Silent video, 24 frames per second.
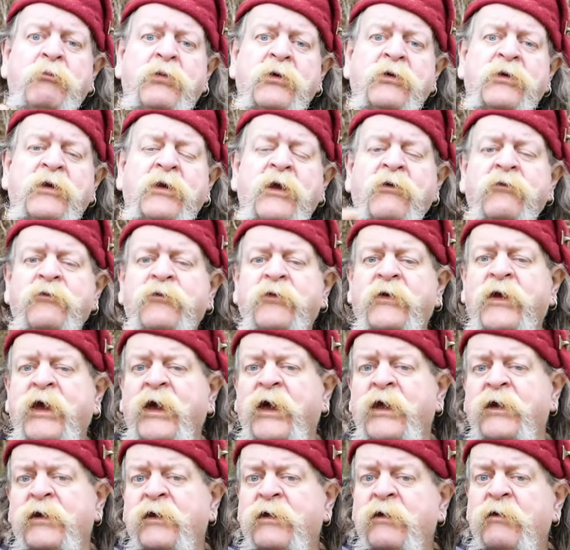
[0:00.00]
But don't
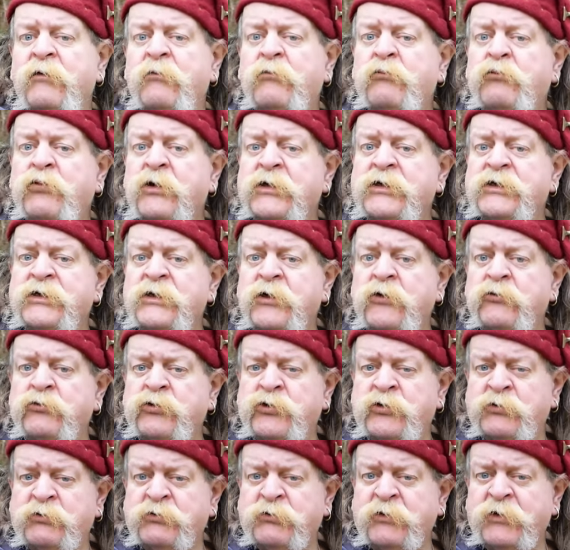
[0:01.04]
forget, press the old
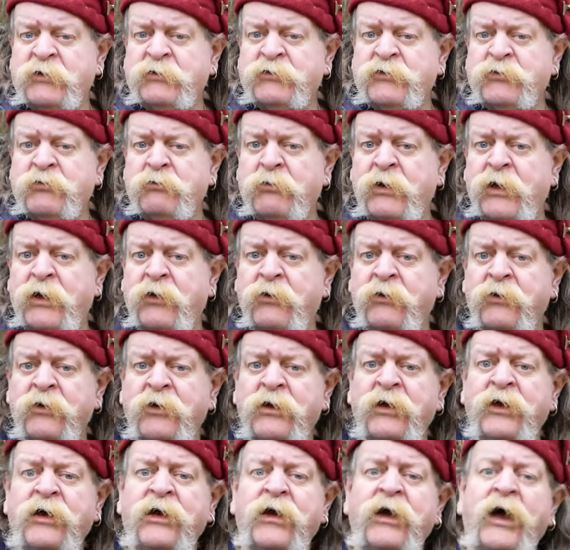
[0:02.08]
subscription bell
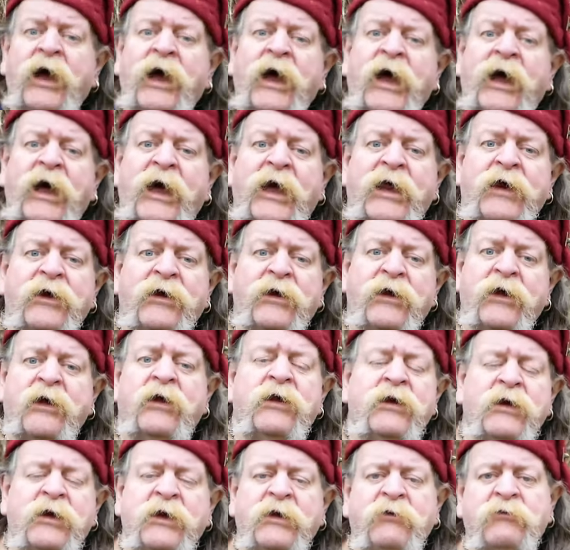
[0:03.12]
and
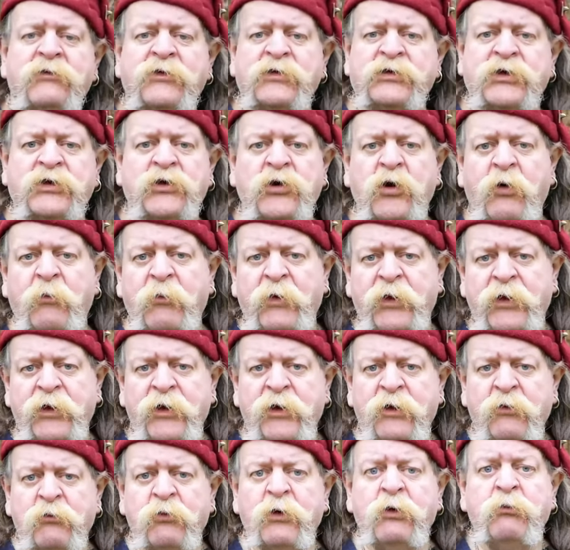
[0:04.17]
leave us a comment.
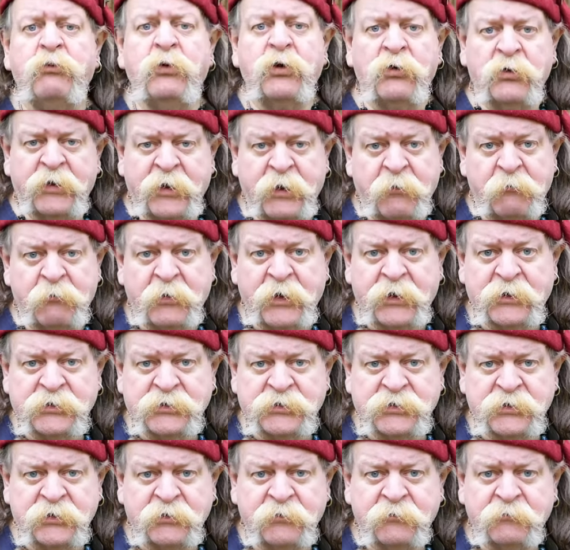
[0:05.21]
We will get back
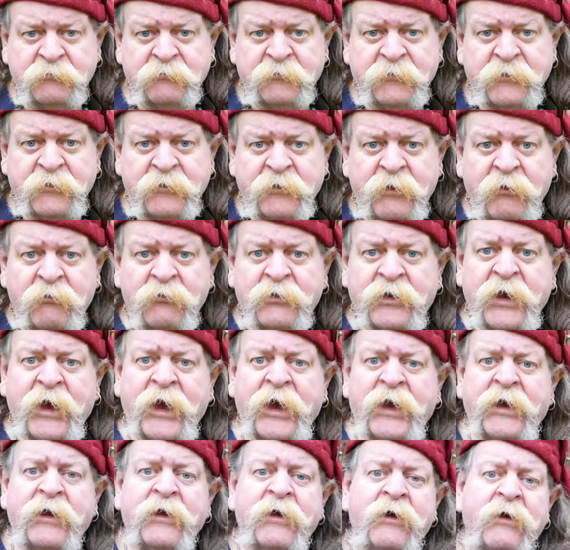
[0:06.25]
to you.
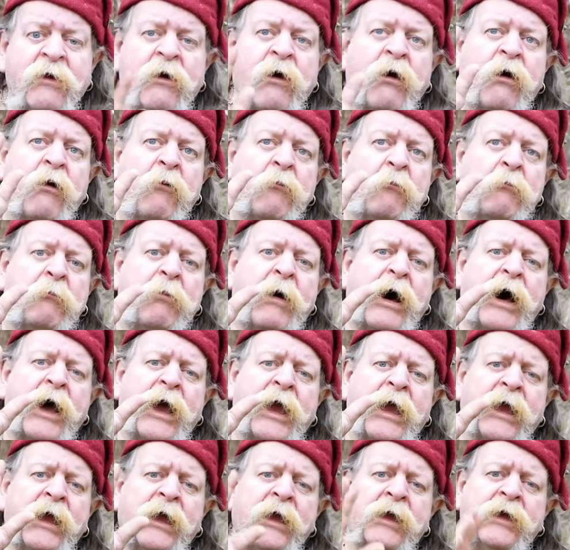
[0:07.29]
Okay,
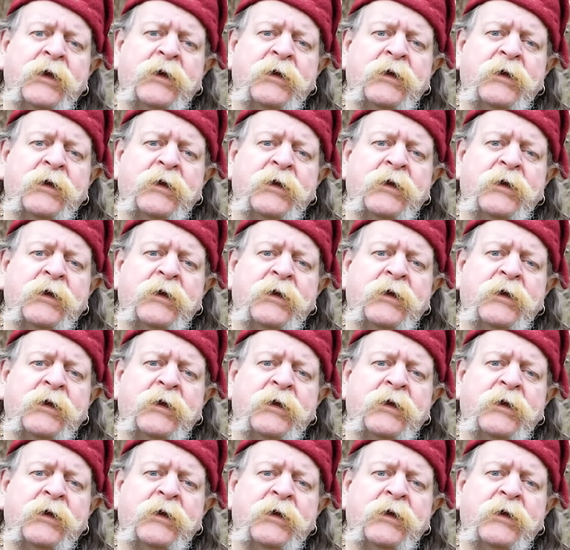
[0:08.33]
bye.